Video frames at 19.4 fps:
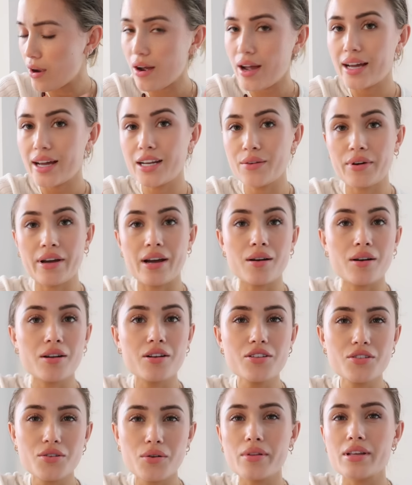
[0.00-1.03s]
Anyway, I'm
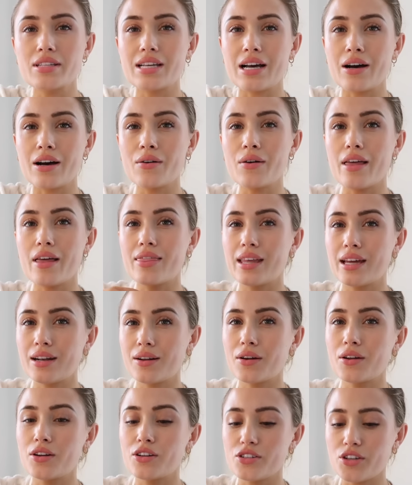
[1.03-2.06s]
gonna sort this out and then
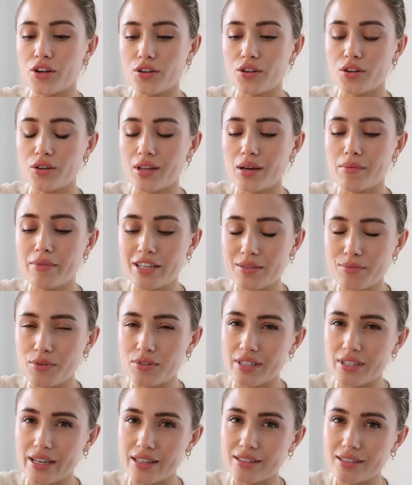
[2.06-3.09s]
I'm gonna show you. That makes more
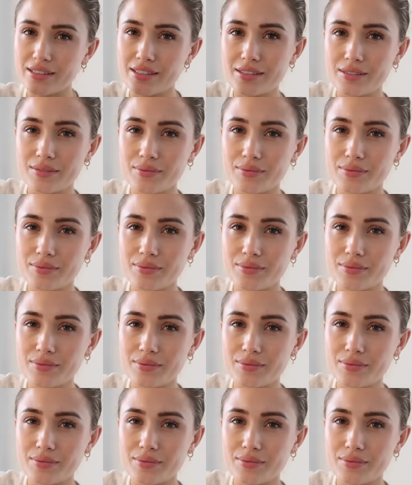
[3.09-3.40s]
sense.